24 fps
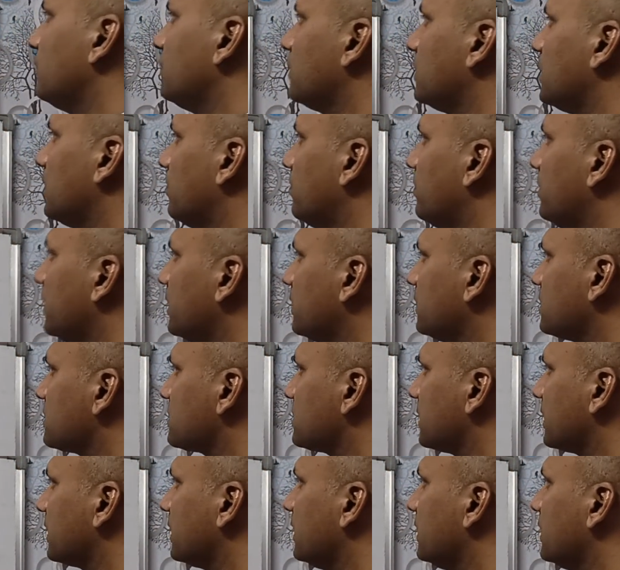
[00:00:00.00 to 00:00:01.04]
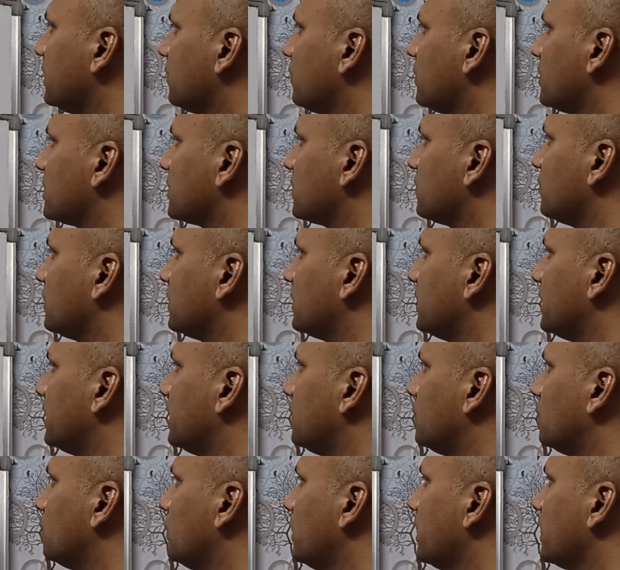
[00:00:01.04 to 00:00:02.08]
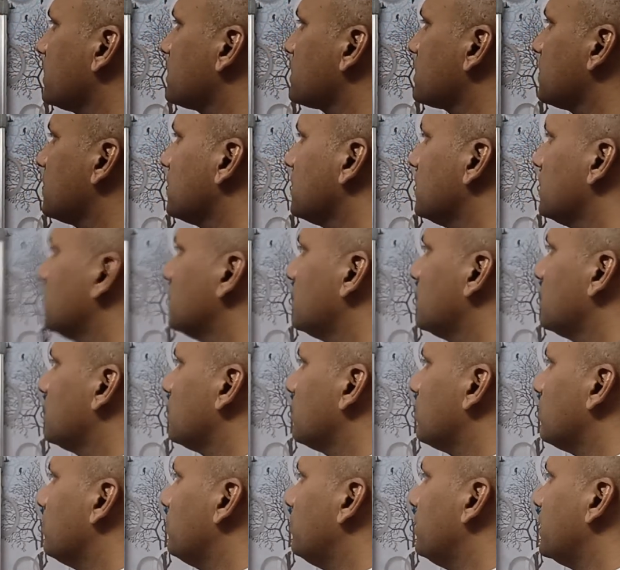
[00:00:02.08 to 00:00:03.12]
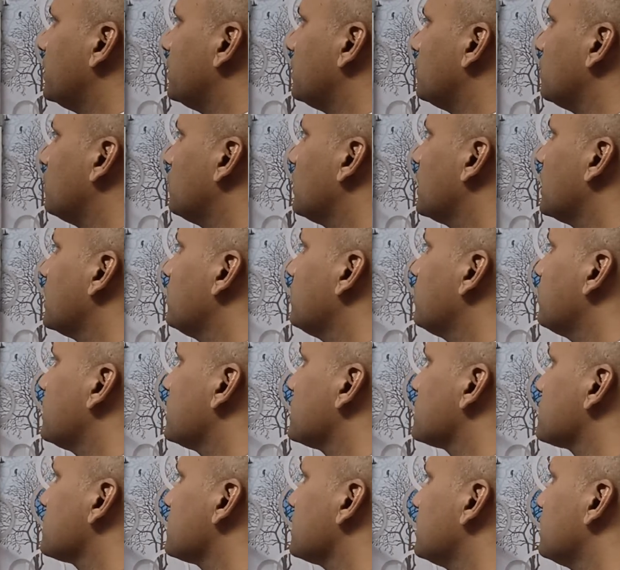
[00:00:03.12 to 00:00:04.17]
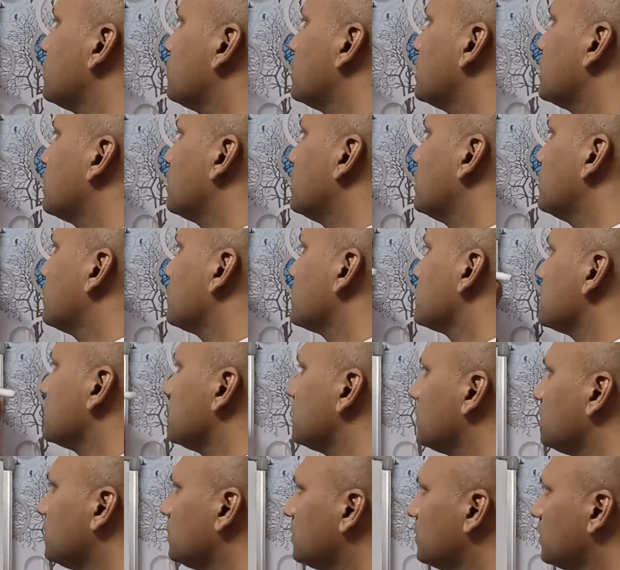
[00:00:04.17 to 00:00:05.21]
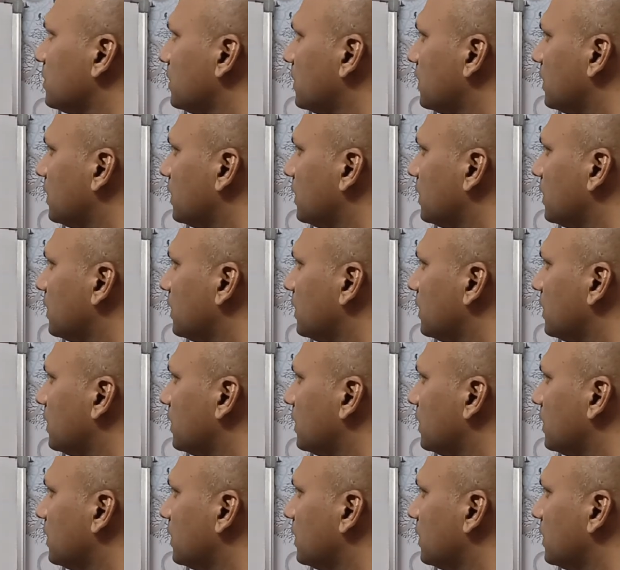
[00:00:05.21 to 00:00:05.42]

you compare the second equation with a2x, b2y plus c2 equal to 0,